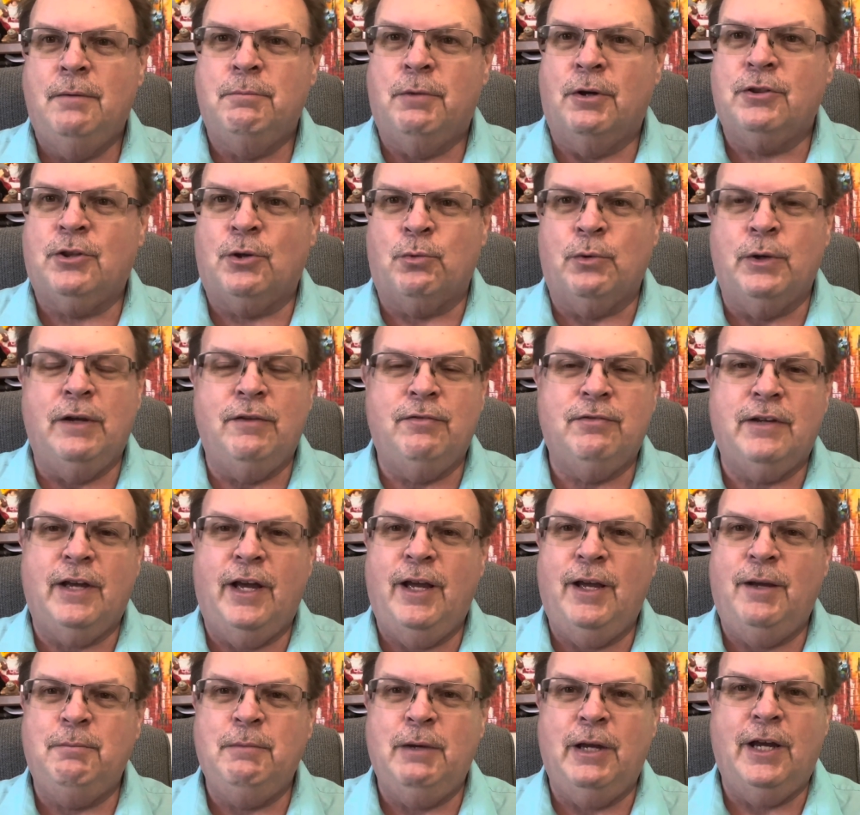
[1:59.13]
But the Wreath
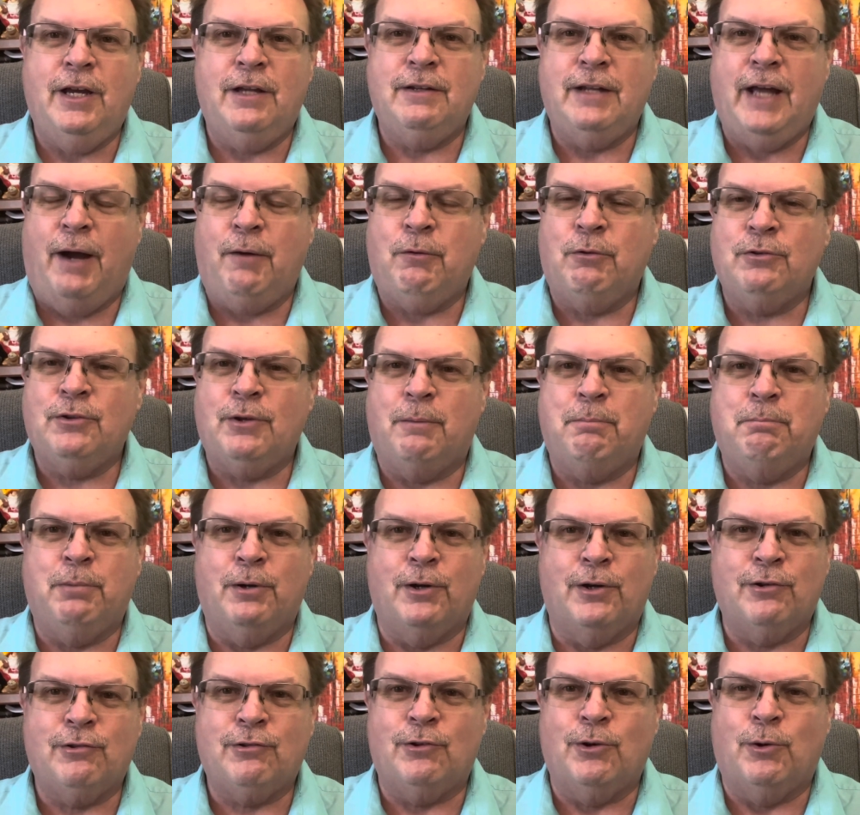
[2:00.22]
game, man, that was a
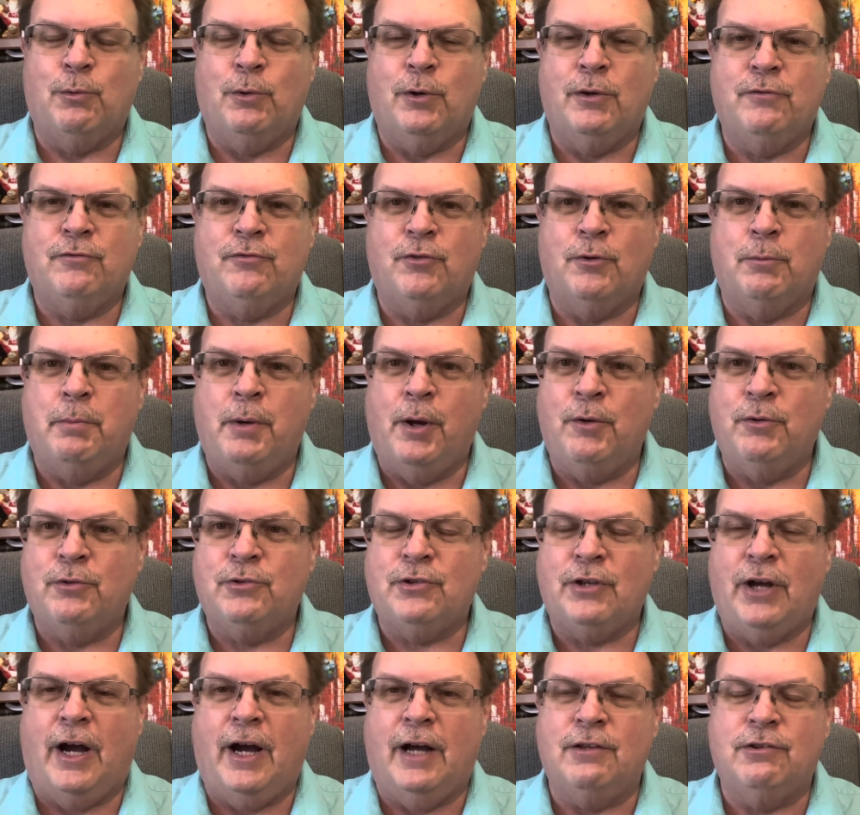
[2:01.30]
personal one for both
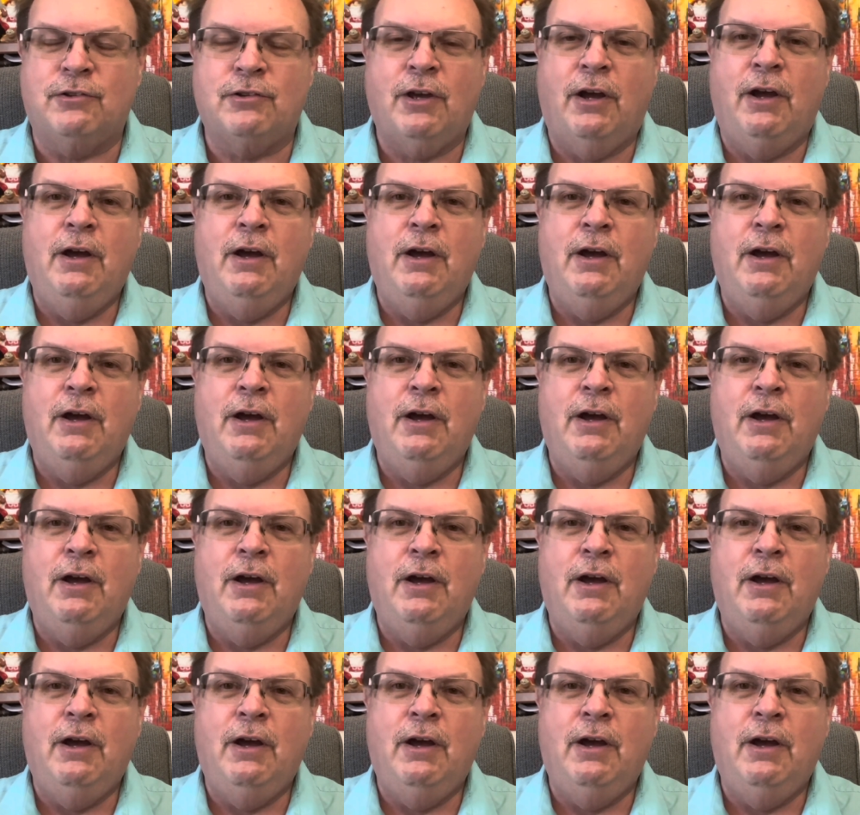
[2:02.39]
sides.